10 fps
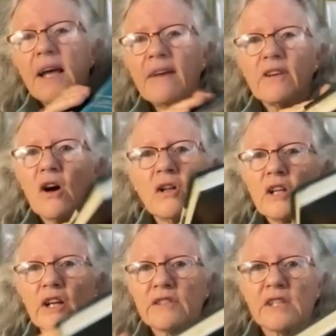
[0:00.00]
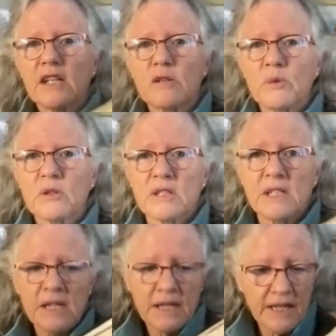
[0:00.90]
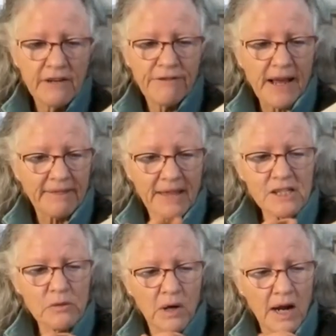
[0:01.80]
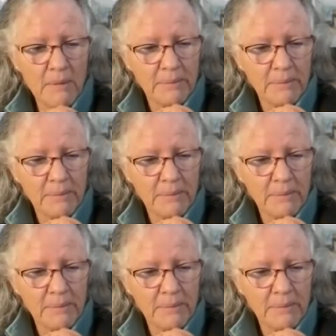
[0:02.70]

have a whole lot of sketchbooks, and in fact, that's where I